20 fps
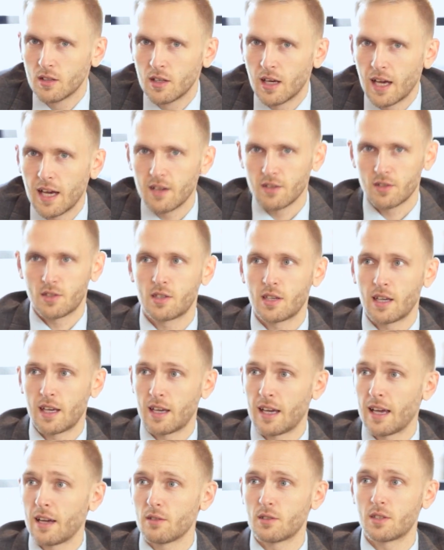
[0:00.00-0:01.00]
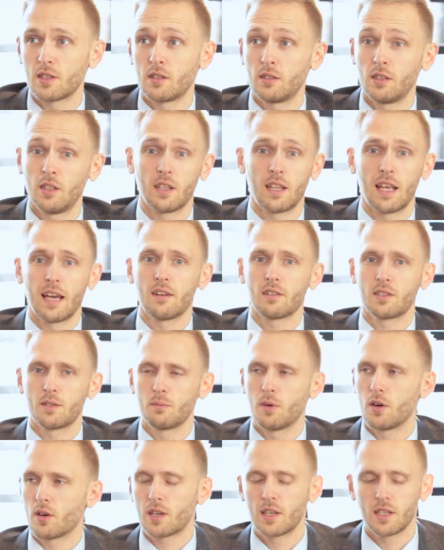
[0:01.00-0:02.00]
How's it? The housing
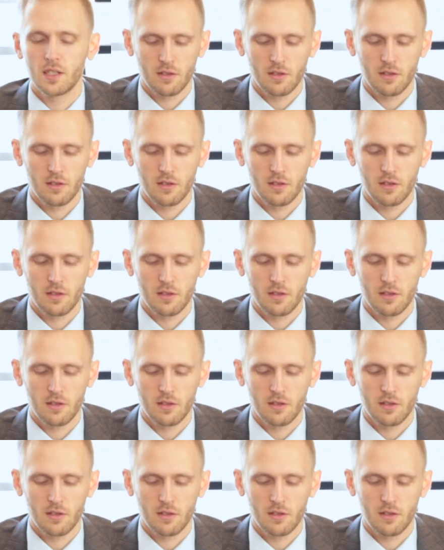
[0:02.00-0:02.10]
market